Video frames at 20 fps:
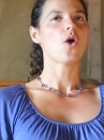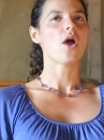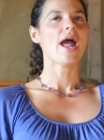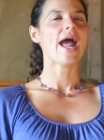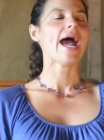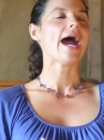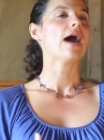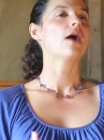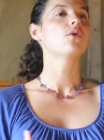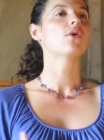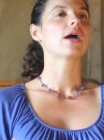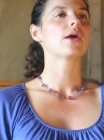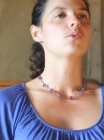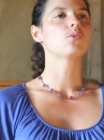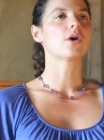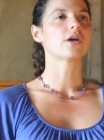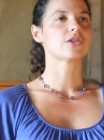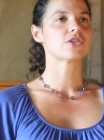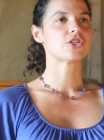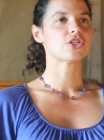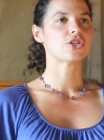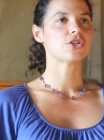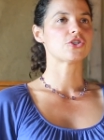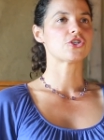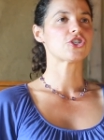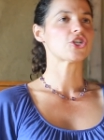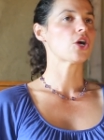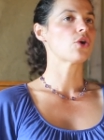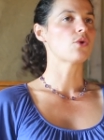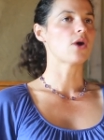how I want to
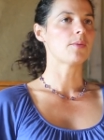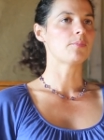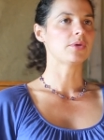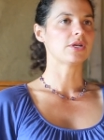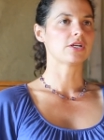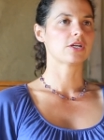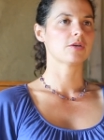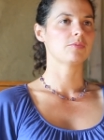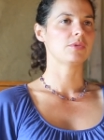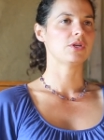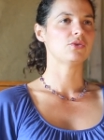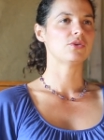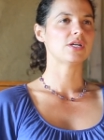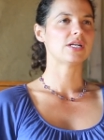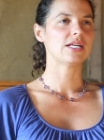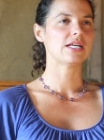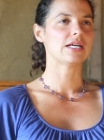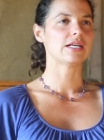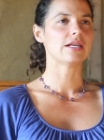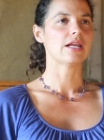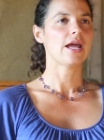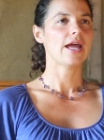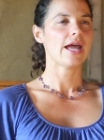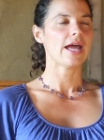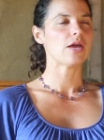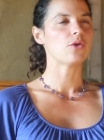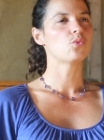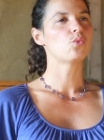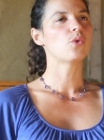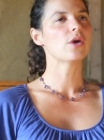show up in community and,
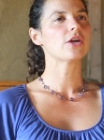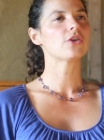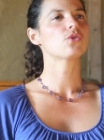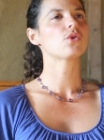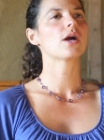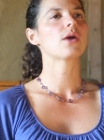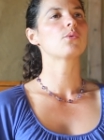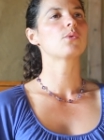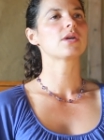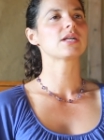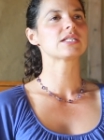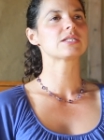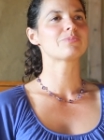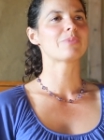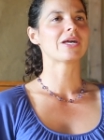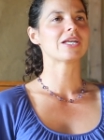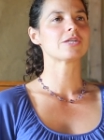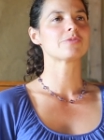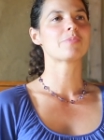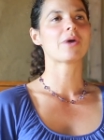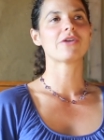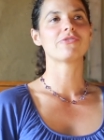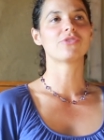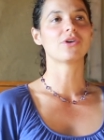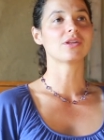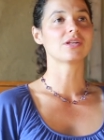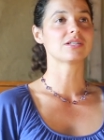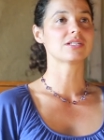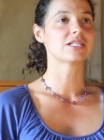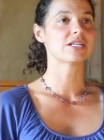and where do I want to spend my
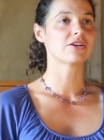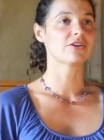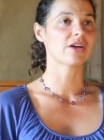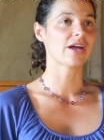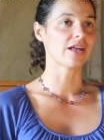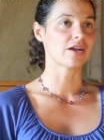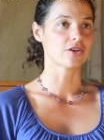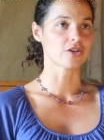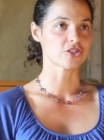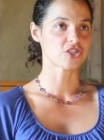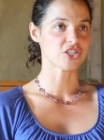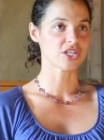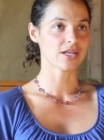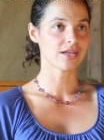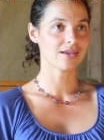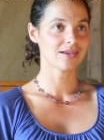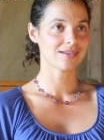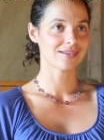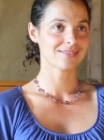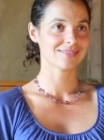volunteer energy.